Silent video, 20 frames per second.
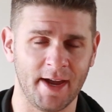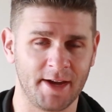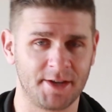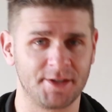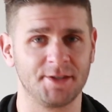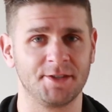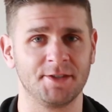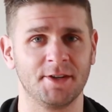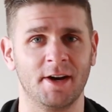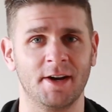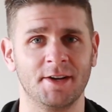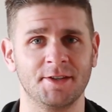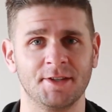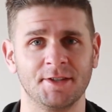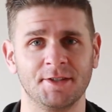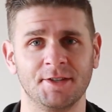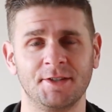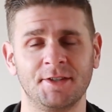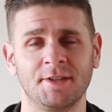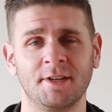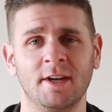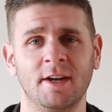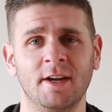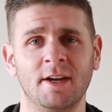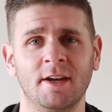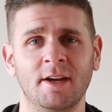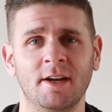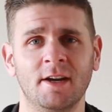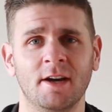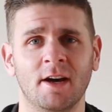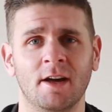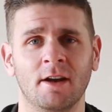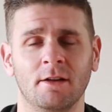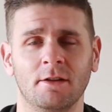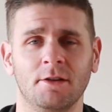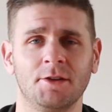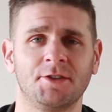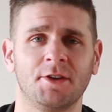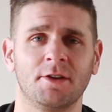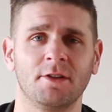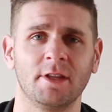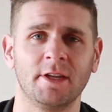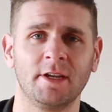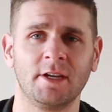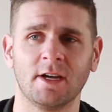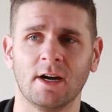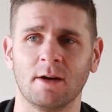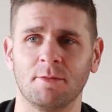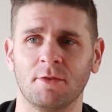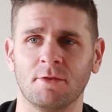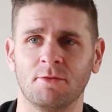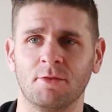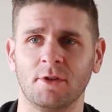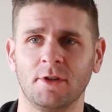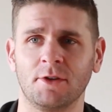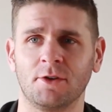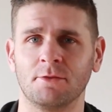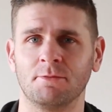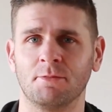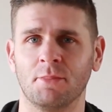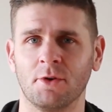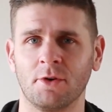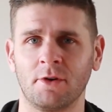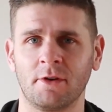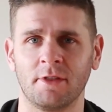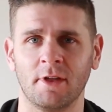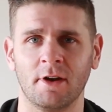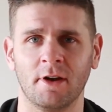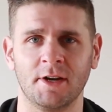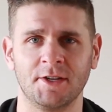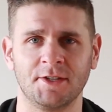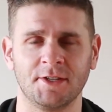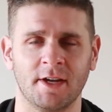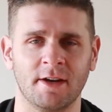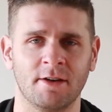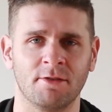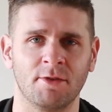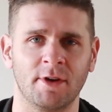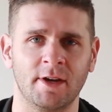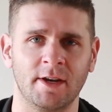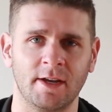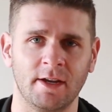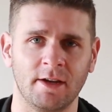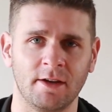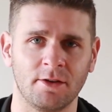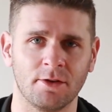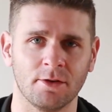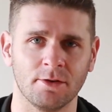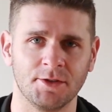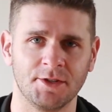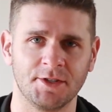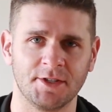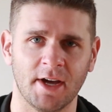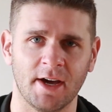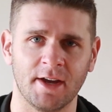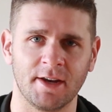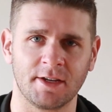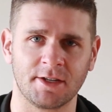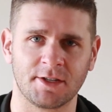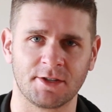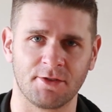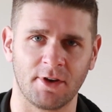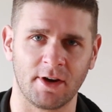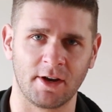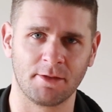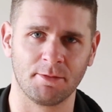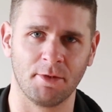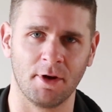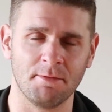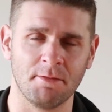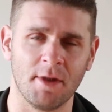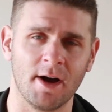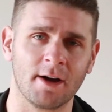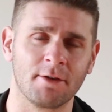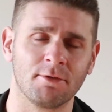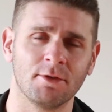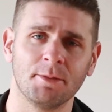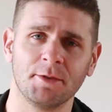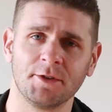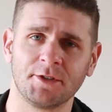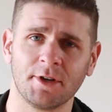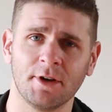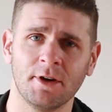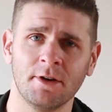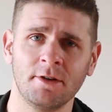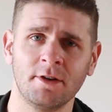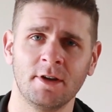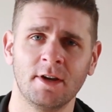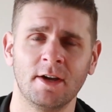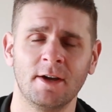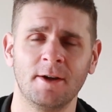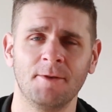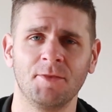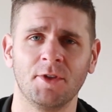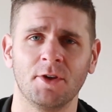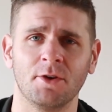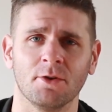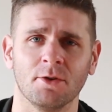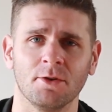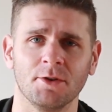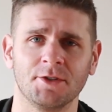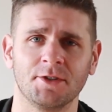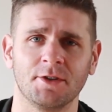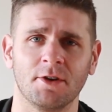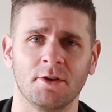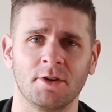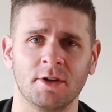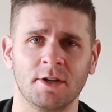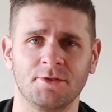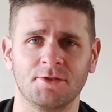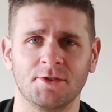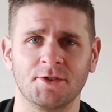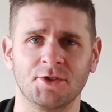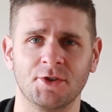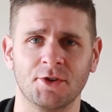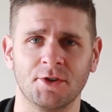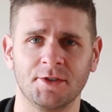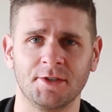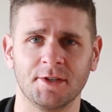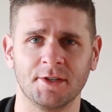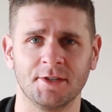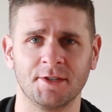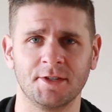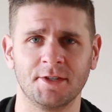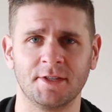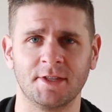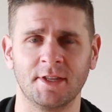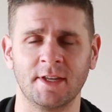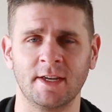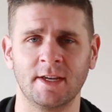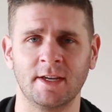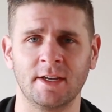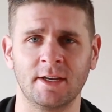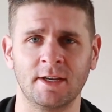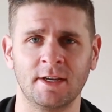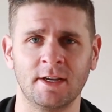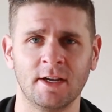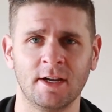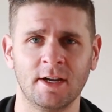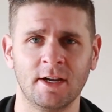exercises. And I'll also link up a really good book that I started reading called Starting Strength by Macronutrient, who also introduces the